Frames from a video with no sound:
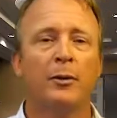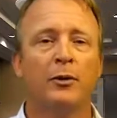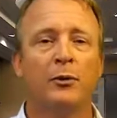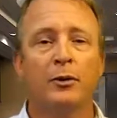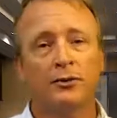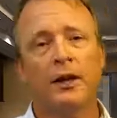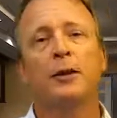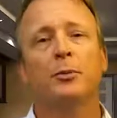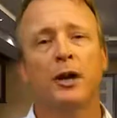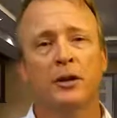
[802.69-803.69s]
I'm a real
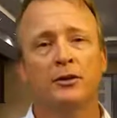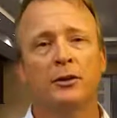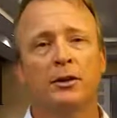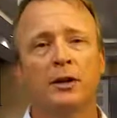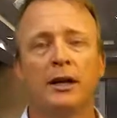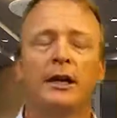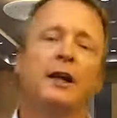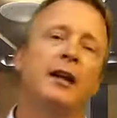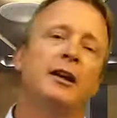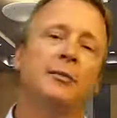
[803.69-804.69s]
estate appraiser,
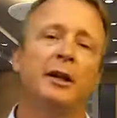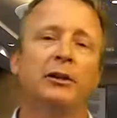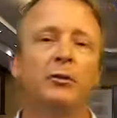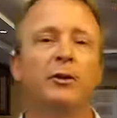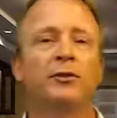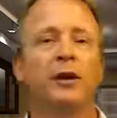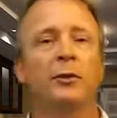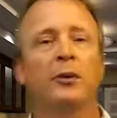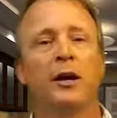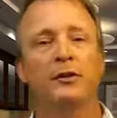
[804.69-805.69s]
and I've been a real
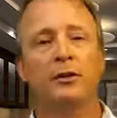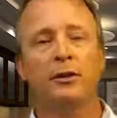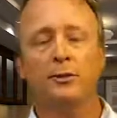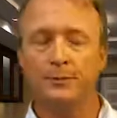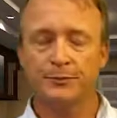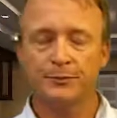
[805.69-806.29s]
estate appraiser